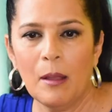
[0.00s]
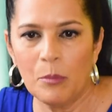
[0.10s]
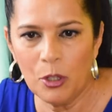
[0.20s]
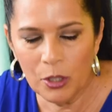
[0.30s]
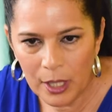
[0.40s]

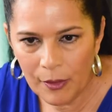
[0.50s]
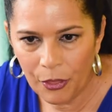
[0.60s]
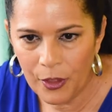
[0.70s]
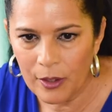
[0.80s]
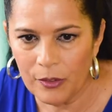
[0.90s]
I'm good
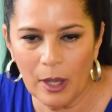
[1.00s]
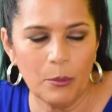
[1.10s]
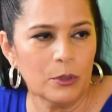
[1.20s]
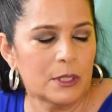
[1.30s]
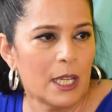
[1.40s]
at this, I
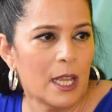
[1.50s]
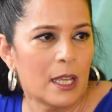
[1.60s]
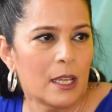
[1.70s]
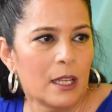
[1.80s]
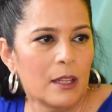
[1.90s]
will
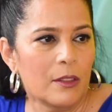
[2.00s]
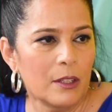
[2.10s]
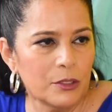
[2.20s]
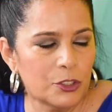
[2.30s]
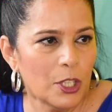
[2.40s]
take
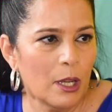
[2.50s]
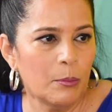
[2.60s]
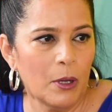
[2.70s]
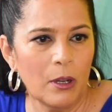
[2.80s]
this job